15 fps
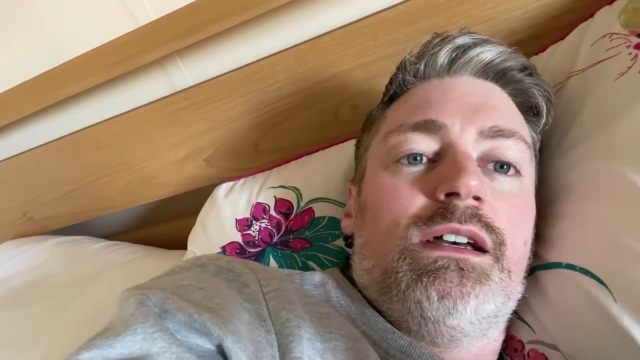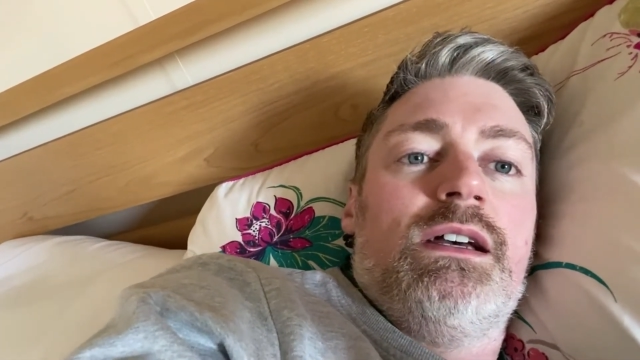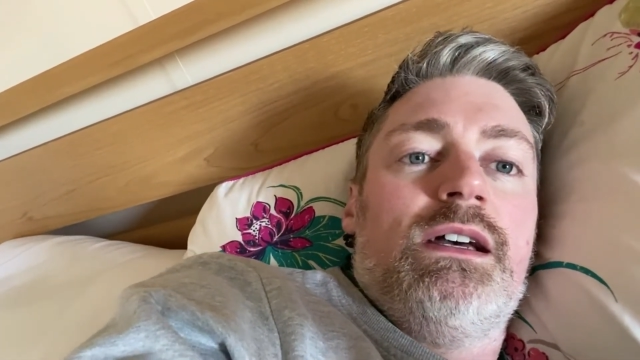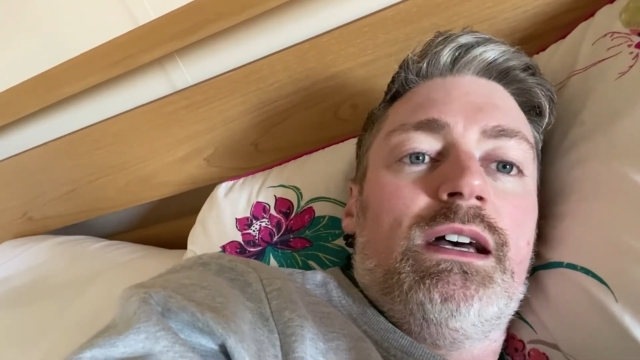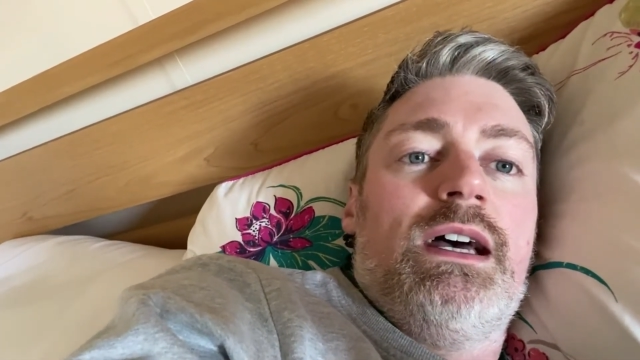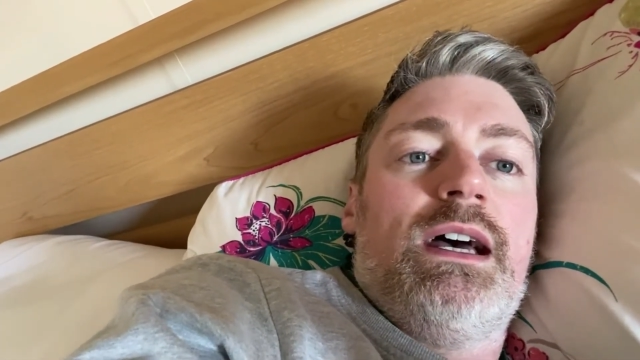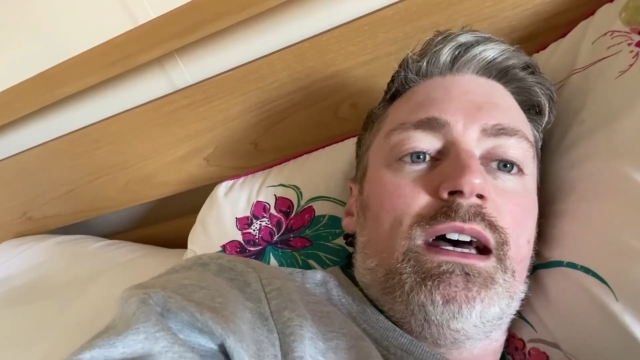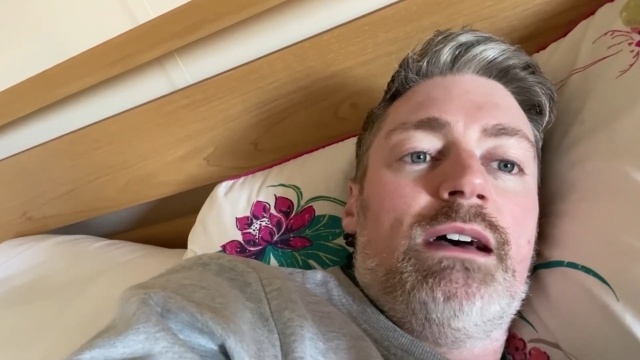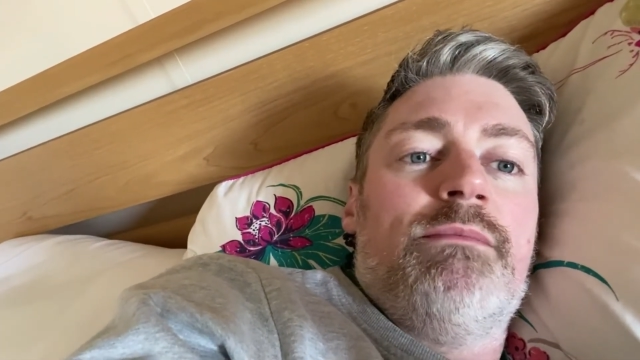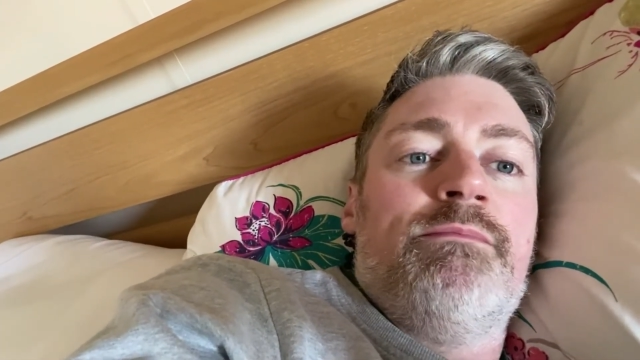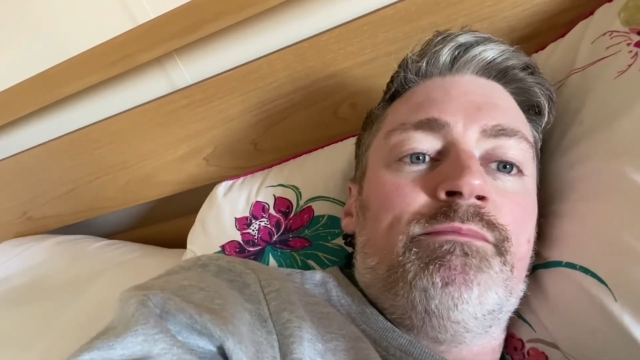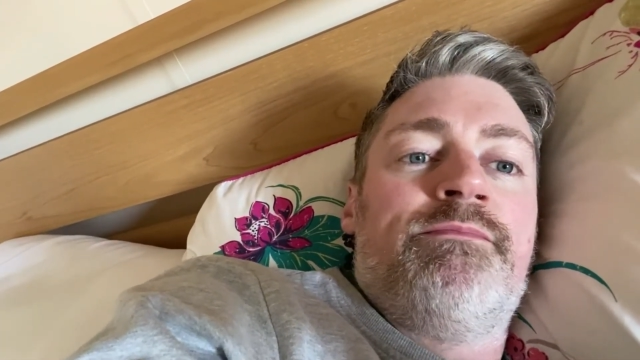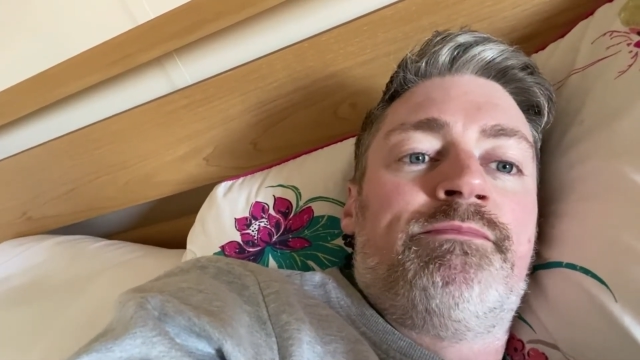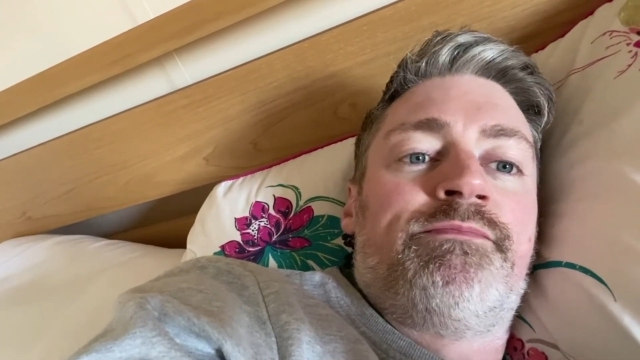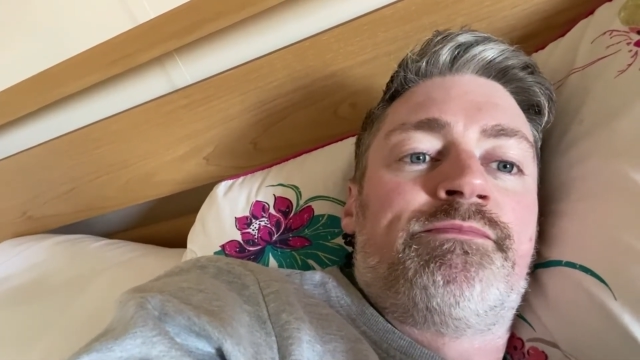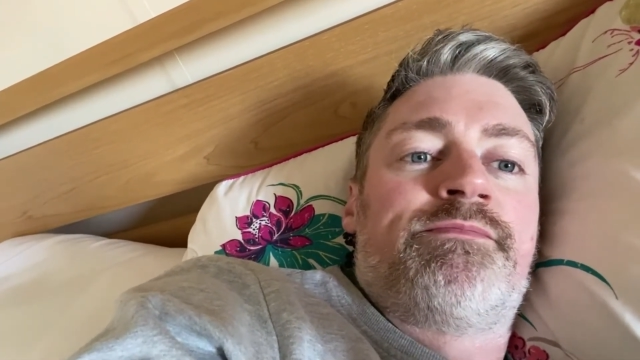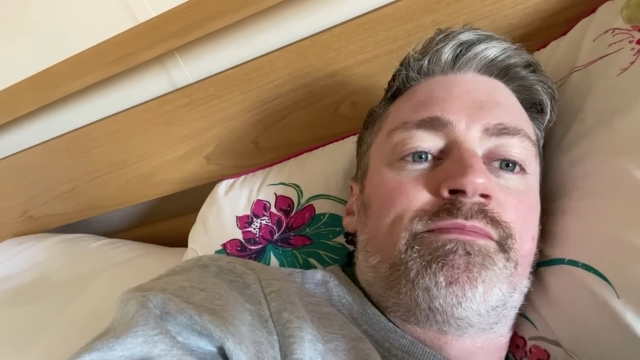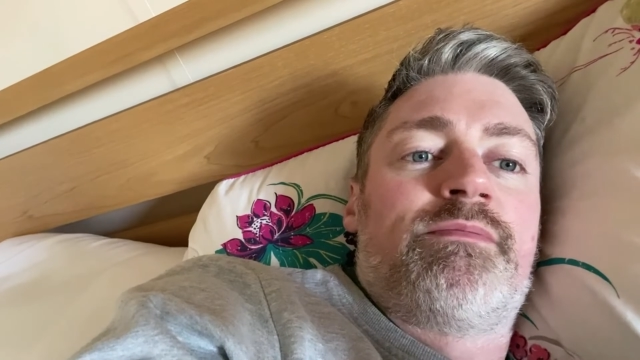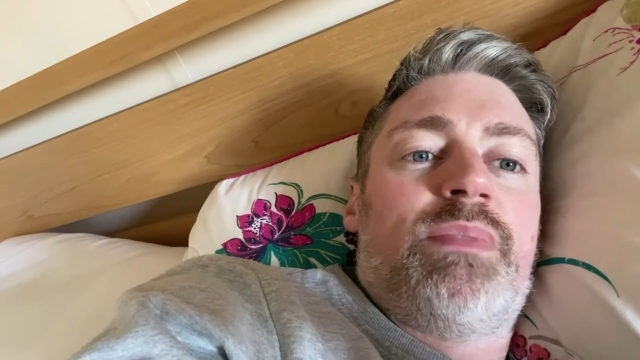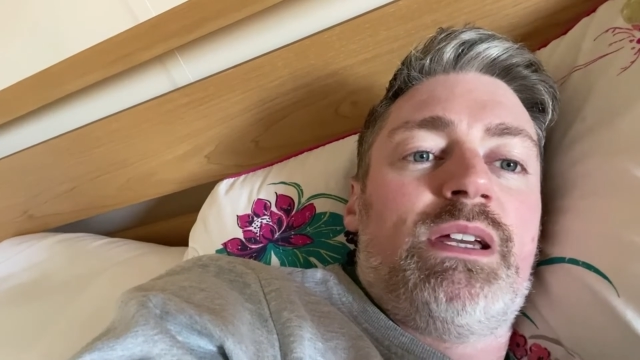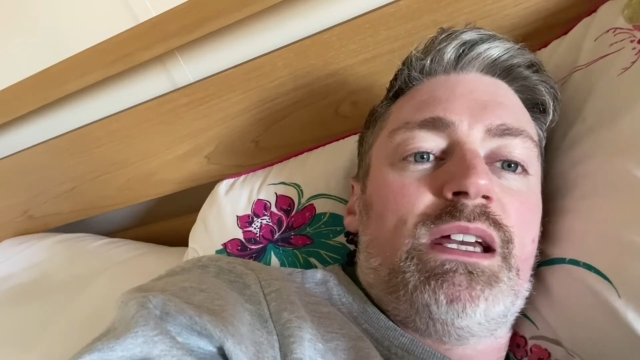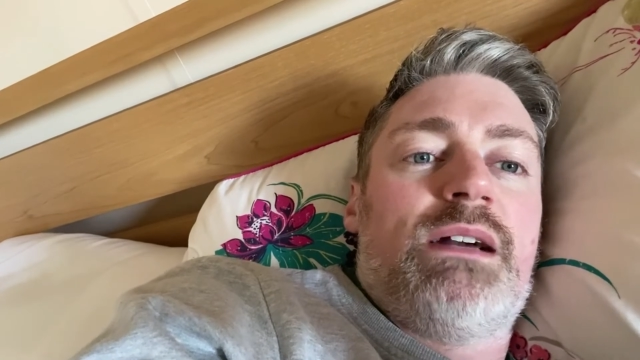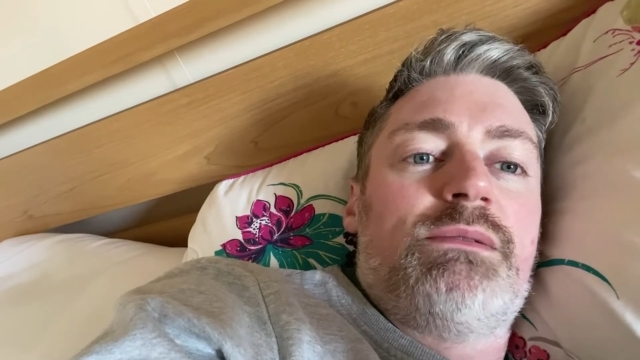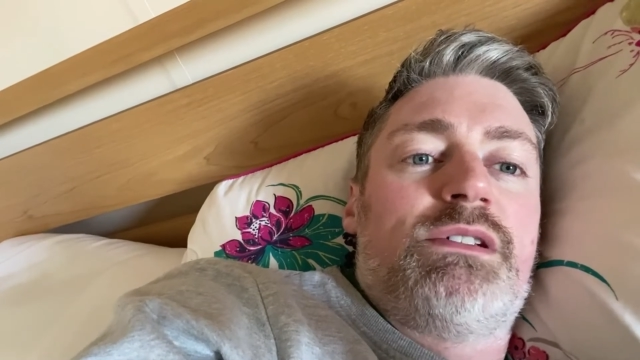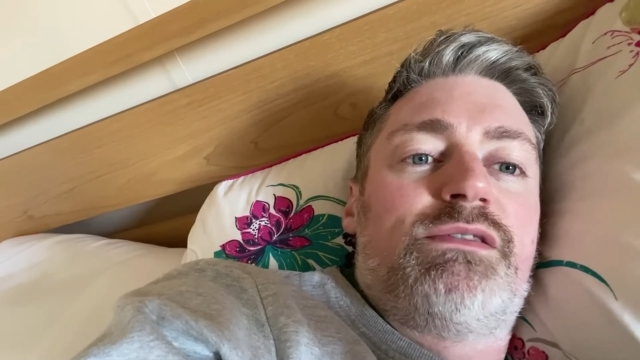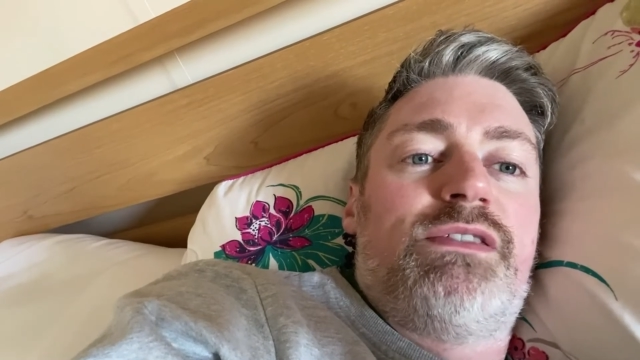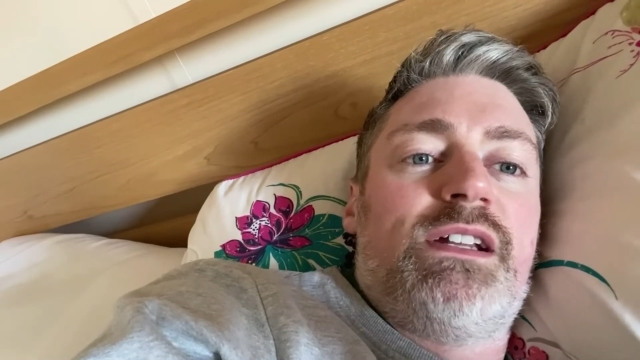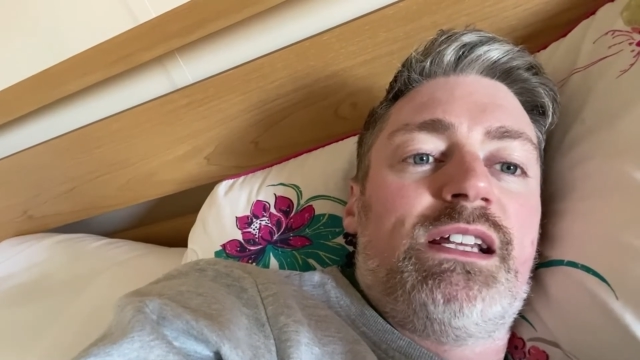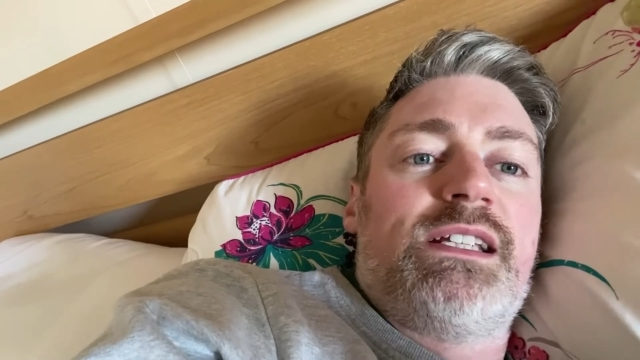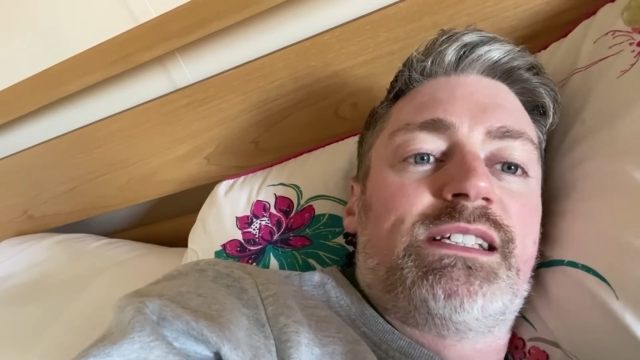But yeah, I'm just
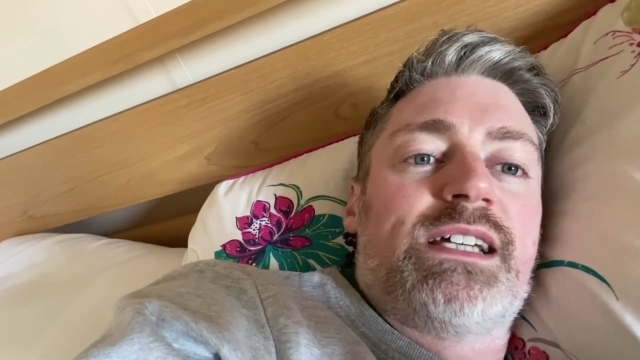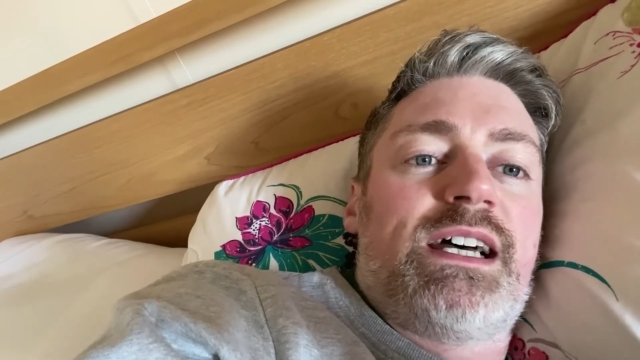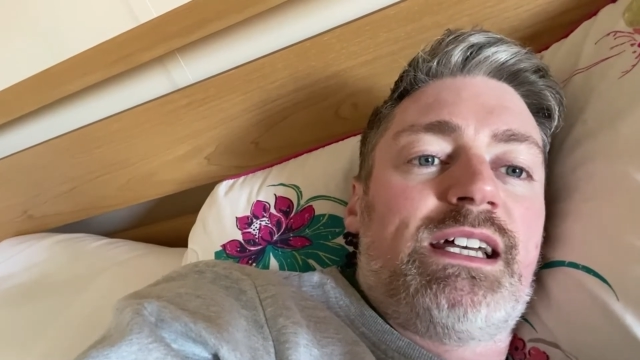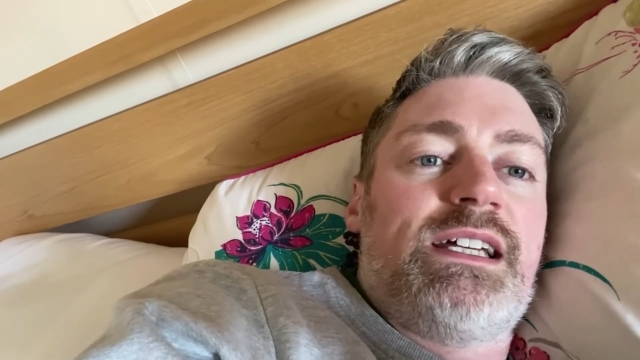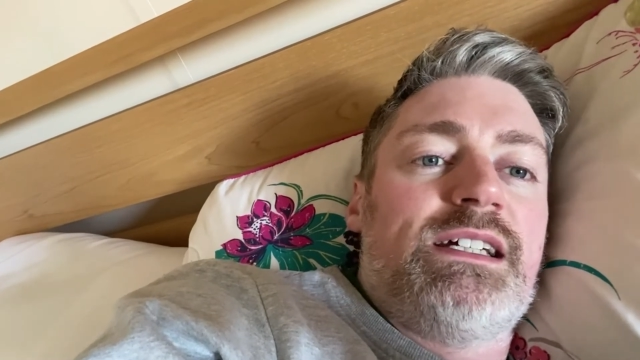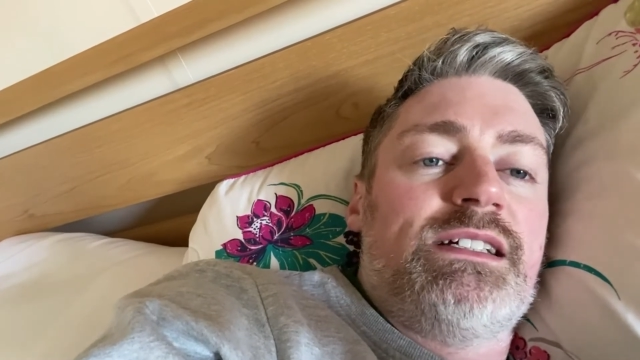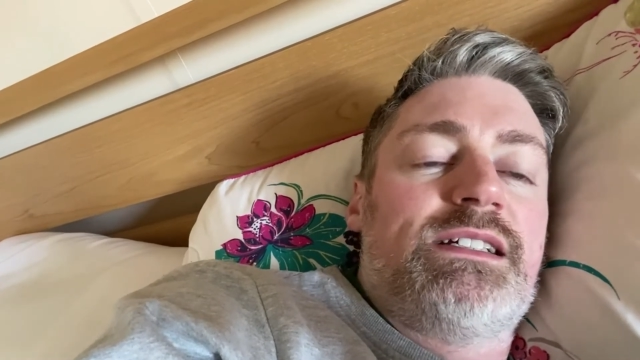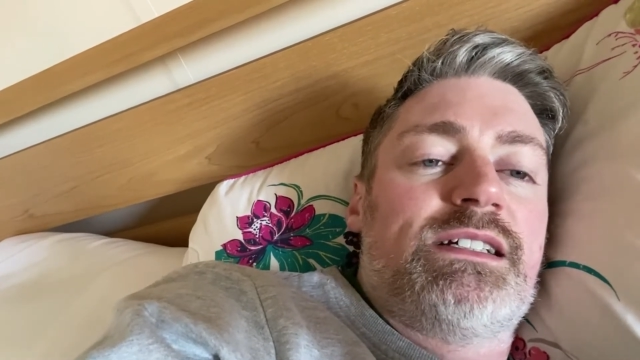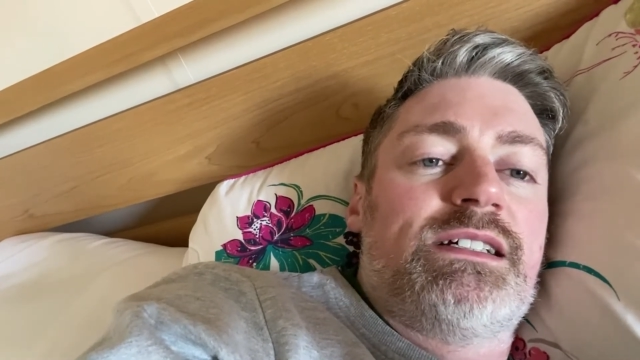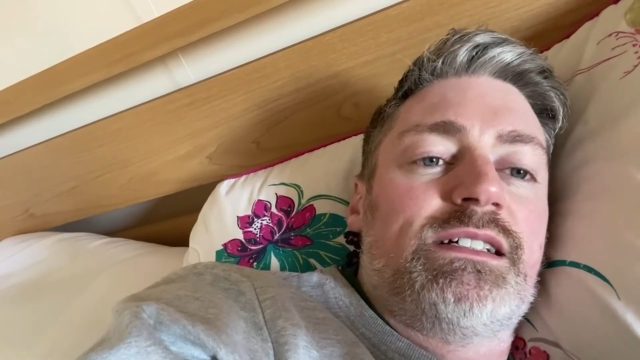feeling tired,